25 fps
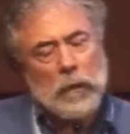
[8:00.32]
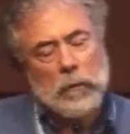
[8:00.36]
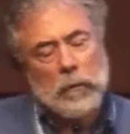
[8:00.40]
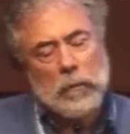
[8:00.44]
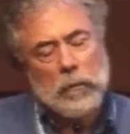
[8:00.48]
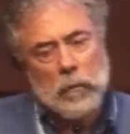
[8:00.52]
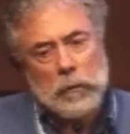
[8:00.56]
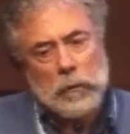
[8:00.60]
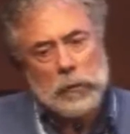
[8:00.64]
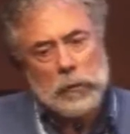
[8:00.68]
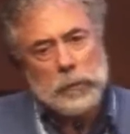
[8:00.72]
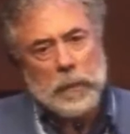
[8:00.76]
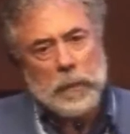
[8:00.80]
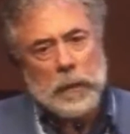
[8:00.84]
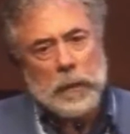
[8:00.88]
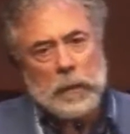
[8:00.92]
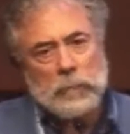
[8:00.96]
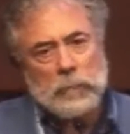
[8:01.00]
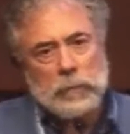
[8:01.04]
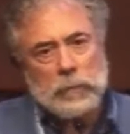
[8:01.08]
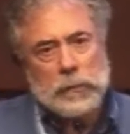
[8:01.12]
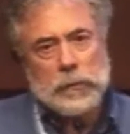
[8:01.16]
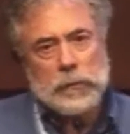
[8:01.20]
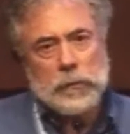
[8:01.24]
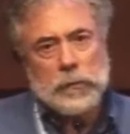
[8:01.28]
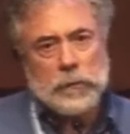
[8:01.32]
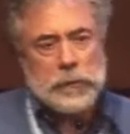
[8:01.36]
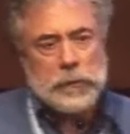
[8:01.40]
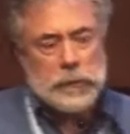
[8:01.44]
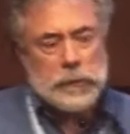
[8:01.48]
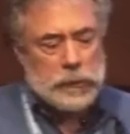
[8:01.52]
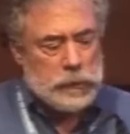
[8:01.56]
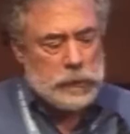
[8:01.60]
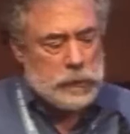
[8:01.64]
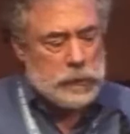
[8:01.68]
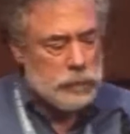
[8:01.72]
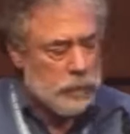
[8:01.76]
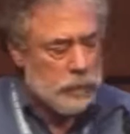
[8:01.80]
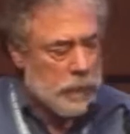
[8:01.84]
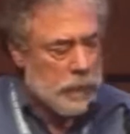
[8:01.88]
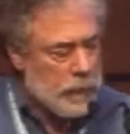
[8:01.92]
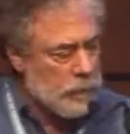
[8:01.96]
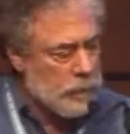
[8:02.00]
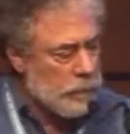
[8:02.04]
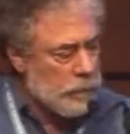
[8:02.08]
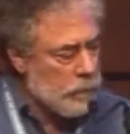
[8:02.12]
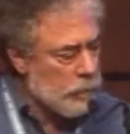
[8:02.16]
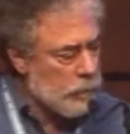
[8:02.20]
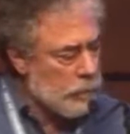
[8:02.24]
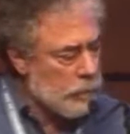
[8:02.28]
corresponding resources
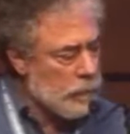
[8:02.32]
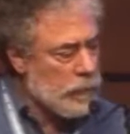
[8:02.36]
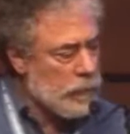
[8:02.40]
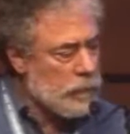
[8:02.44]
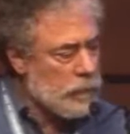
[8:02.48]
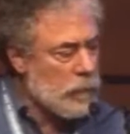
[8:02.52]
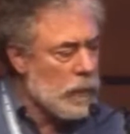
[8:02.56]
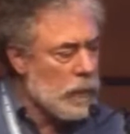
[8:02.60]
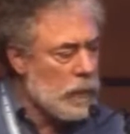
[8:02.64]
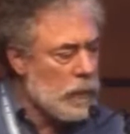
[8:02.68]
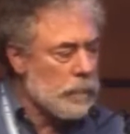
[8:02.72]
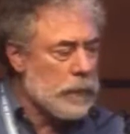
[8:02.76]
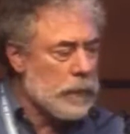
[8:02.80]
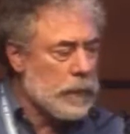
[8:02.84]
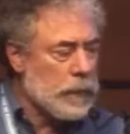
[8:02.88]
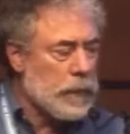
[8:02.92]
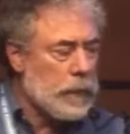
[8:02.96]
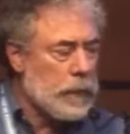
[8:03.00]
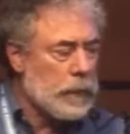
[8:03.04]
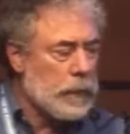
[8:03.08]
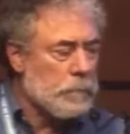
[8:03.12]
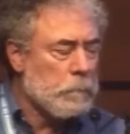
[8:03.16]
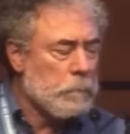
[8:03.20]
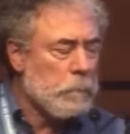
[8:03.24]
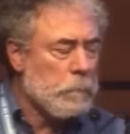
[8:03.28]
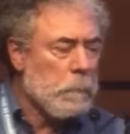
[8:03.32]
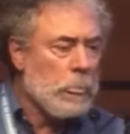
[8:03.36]
rather complicated.